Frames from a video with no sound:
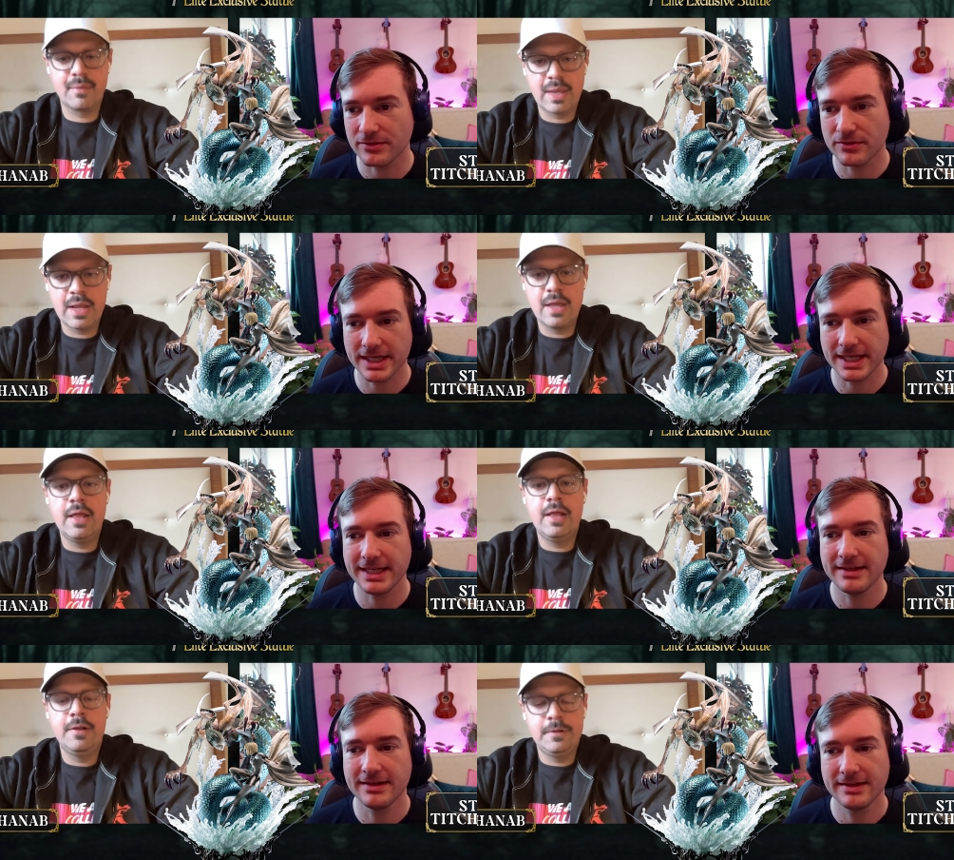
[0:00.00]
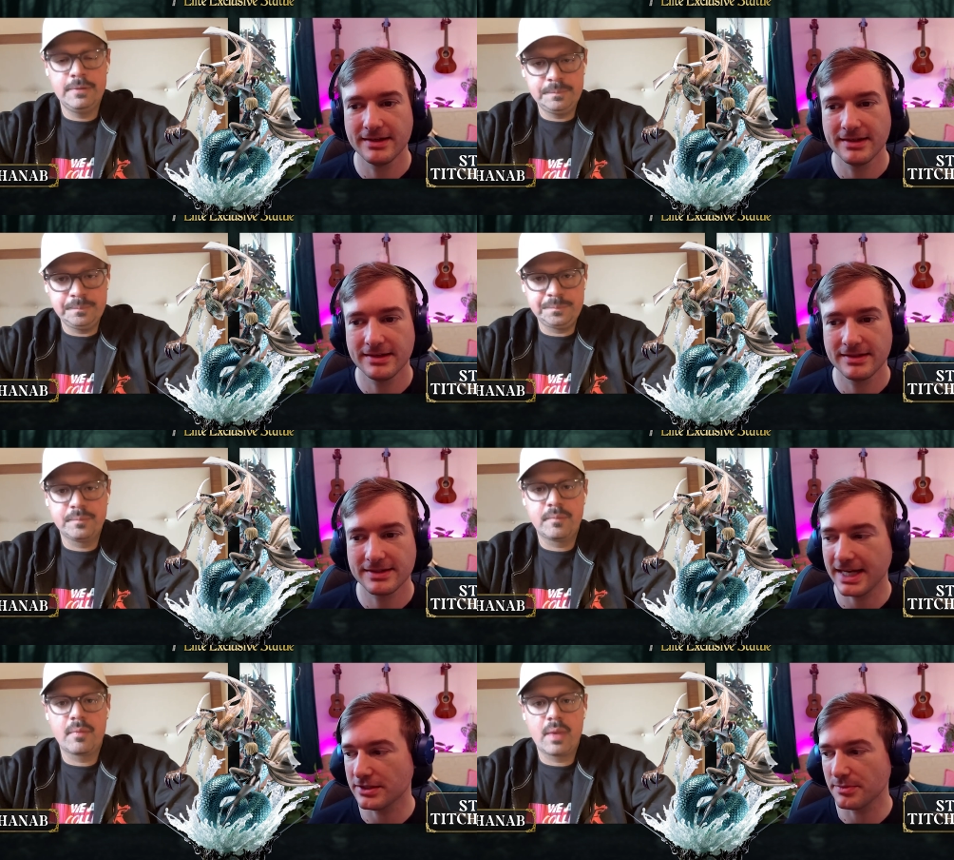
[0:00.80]
Speaker 1: are really
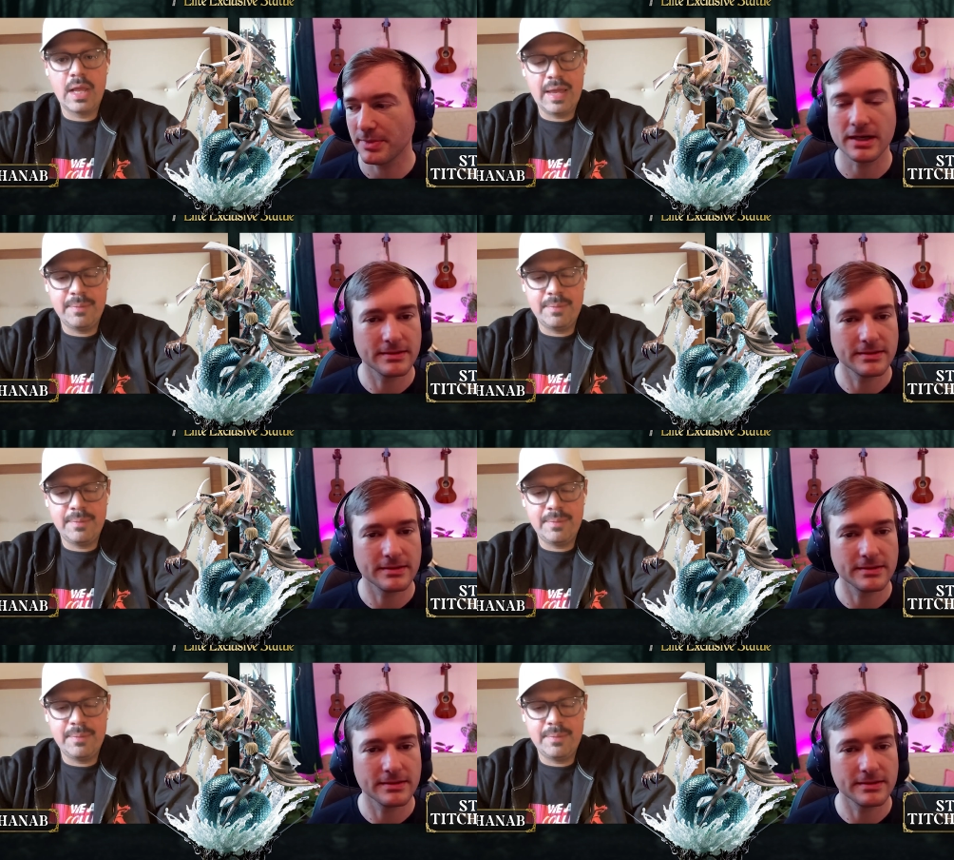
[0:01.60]
set us apart.